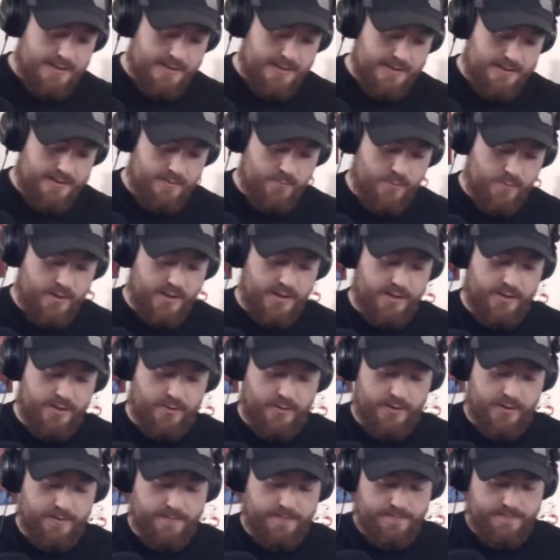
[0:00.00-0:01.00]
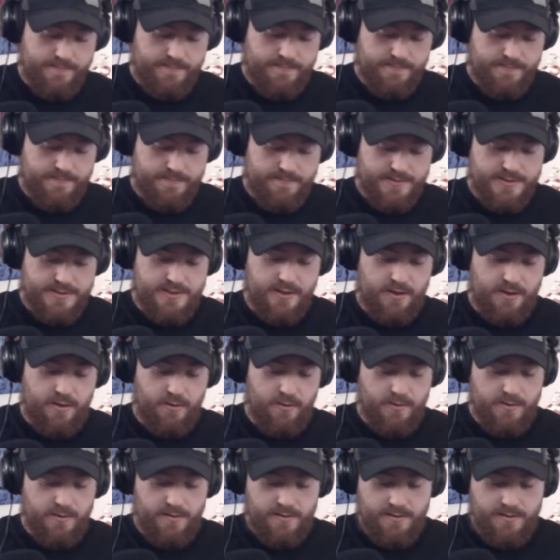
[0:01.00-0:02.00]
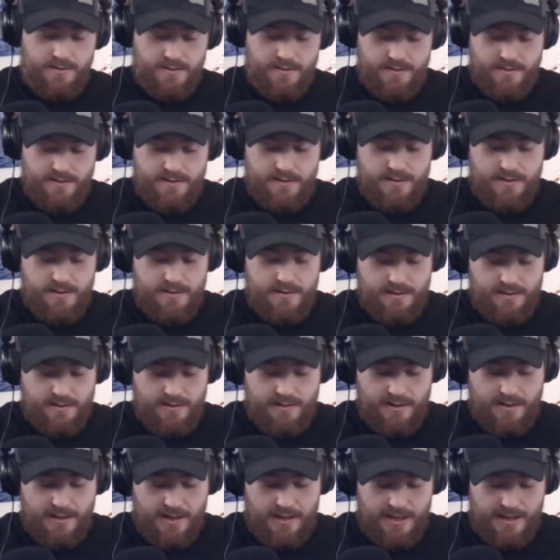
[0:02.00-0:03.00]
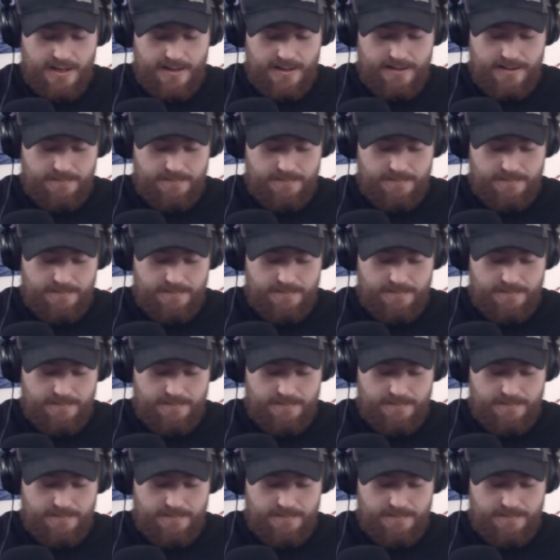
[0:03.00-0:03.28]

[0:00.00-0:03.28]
We're going to do it. So, I